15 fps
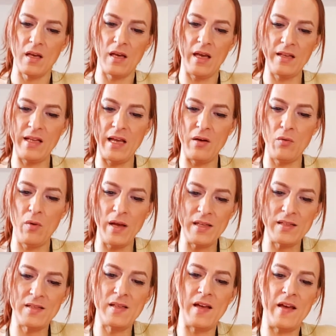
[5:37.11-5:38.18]
and then
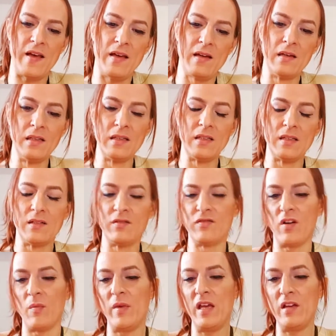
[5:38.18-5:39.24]
wednesday
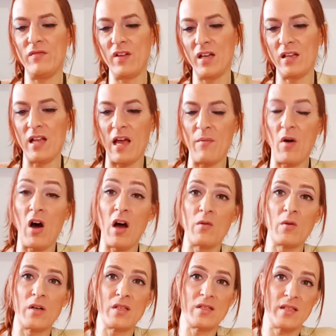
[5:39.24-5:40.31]
from evening time
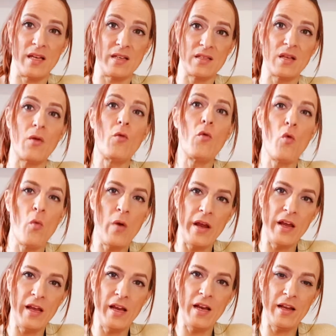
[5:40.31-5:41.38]
onwards things
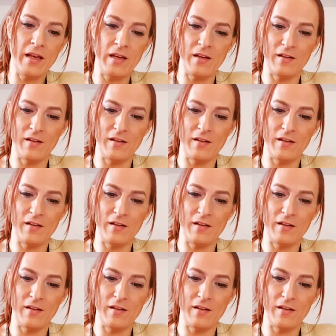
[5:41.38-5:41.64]
really